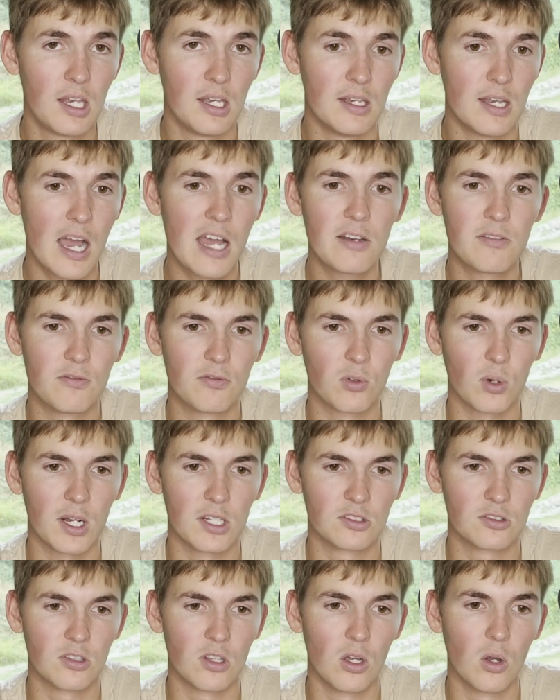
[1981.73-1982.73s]
not in
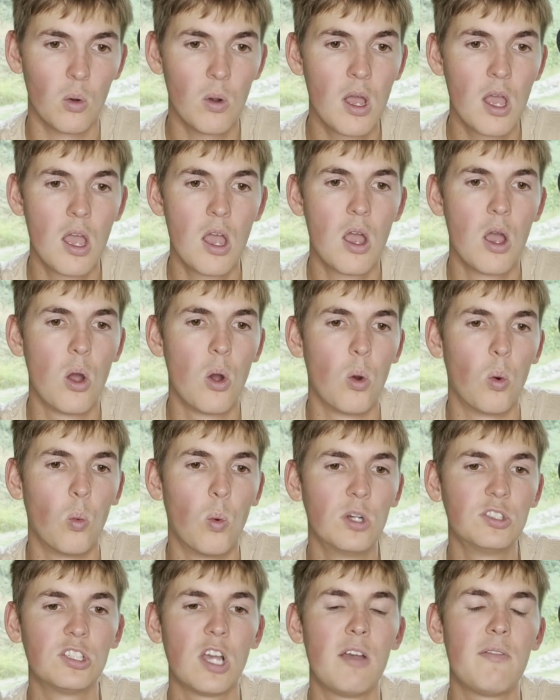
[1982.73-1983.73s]
France though,
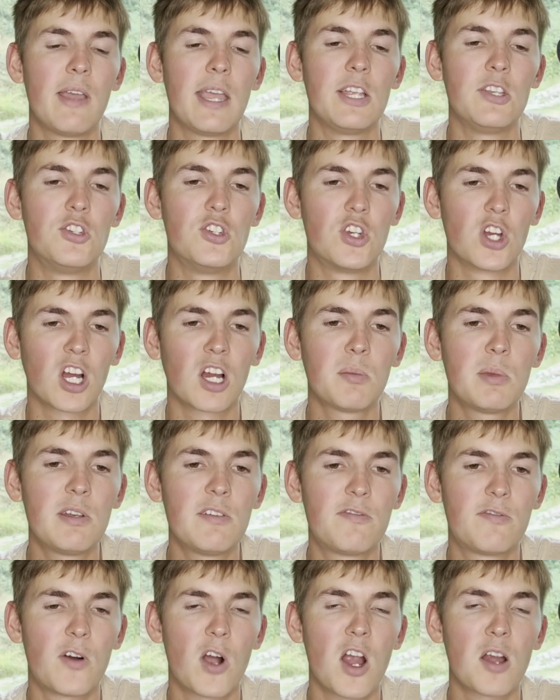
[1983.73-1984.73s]
was of a German
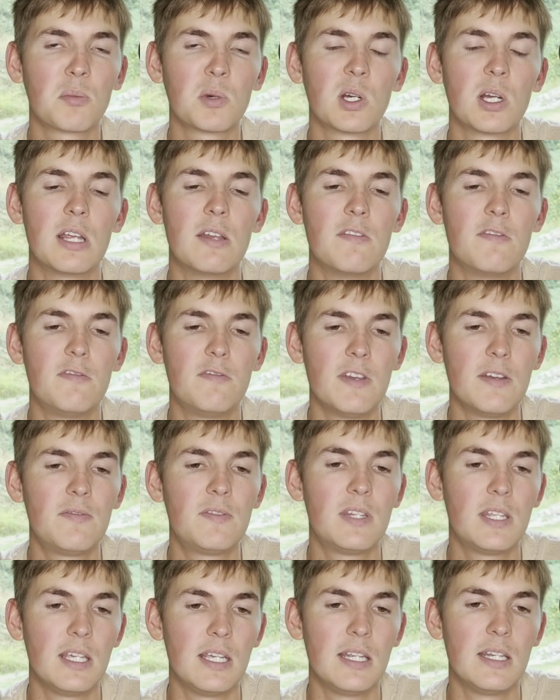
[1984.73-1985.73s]
farmer in
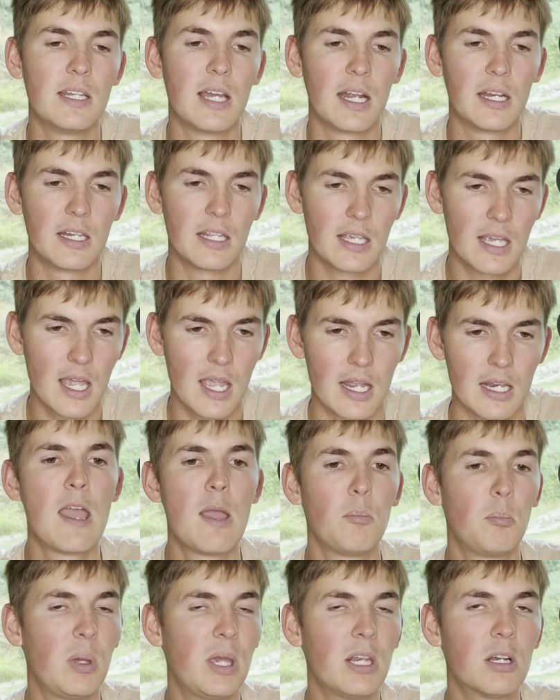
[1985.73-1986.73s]
1598.
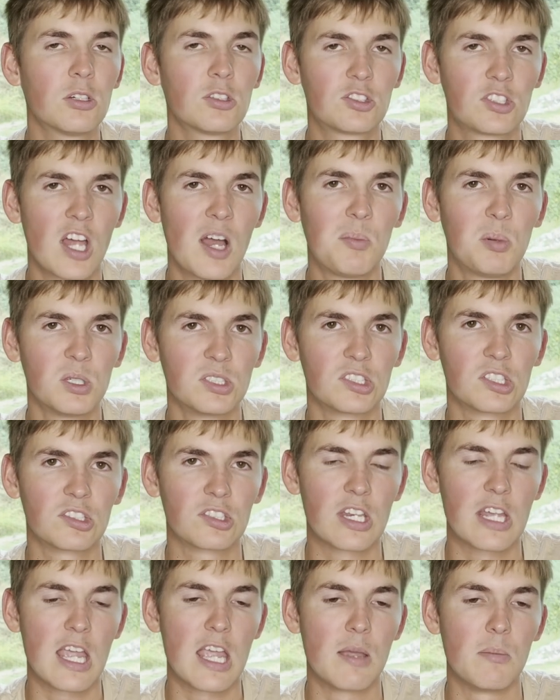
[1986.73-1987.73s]
Peter Stump was his
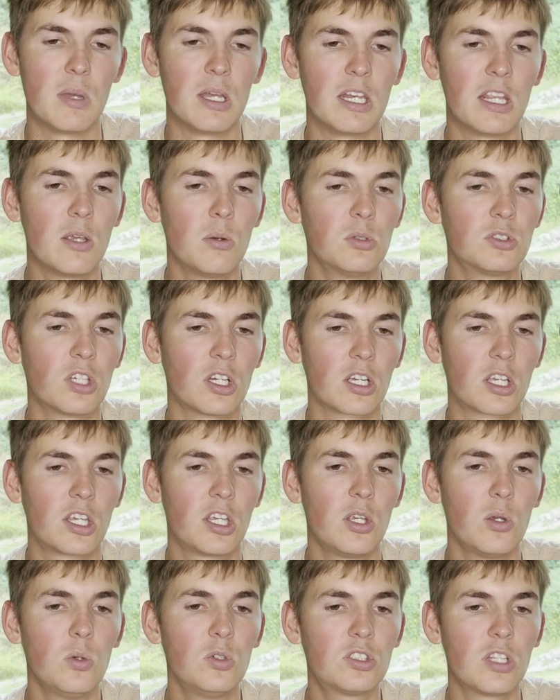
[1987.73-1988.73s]
name, and he was
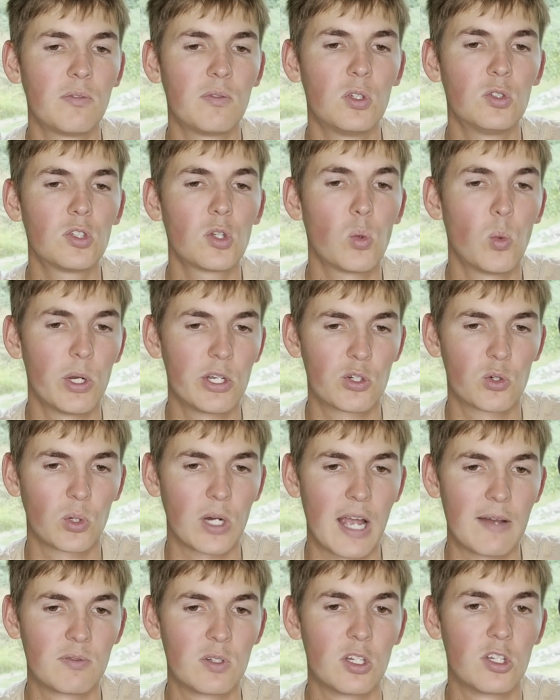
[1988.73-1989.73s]
accused of using
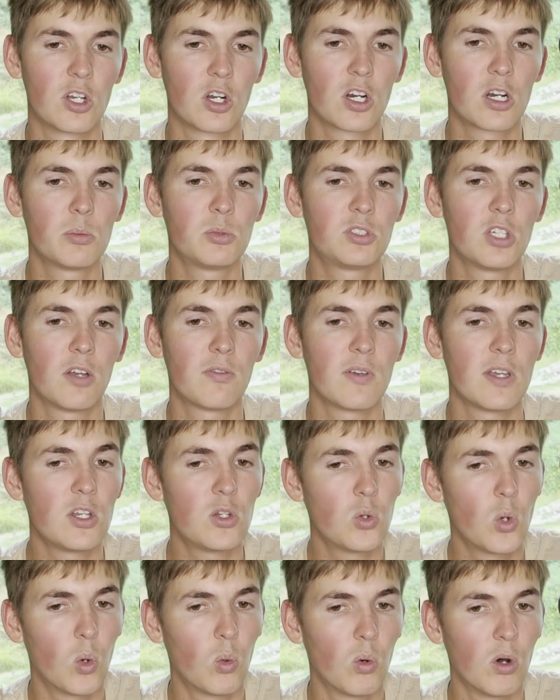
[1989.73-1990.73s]
witchcraft to turn himself
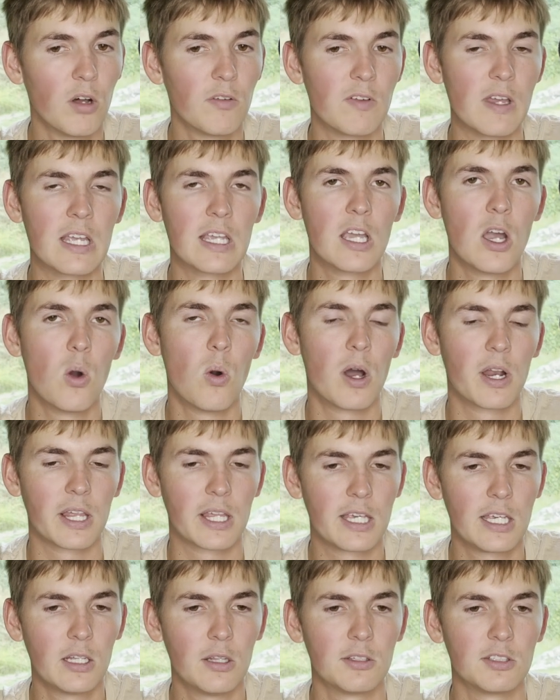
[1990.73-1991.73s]
into a wolf and go on a
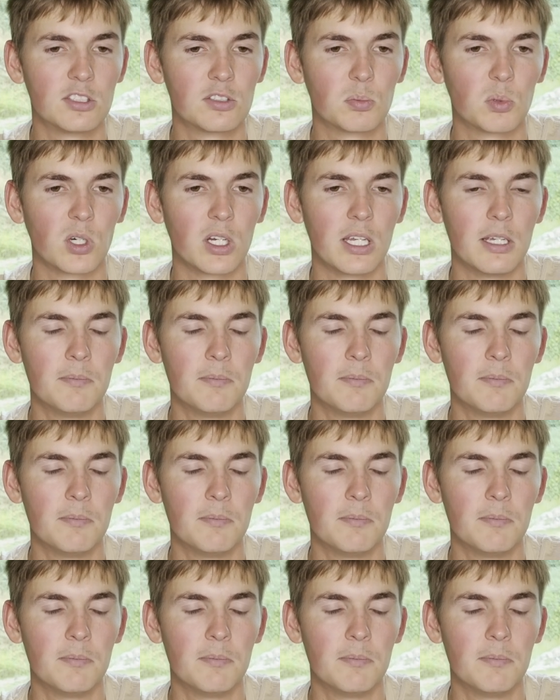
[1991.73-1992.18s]
killing spree,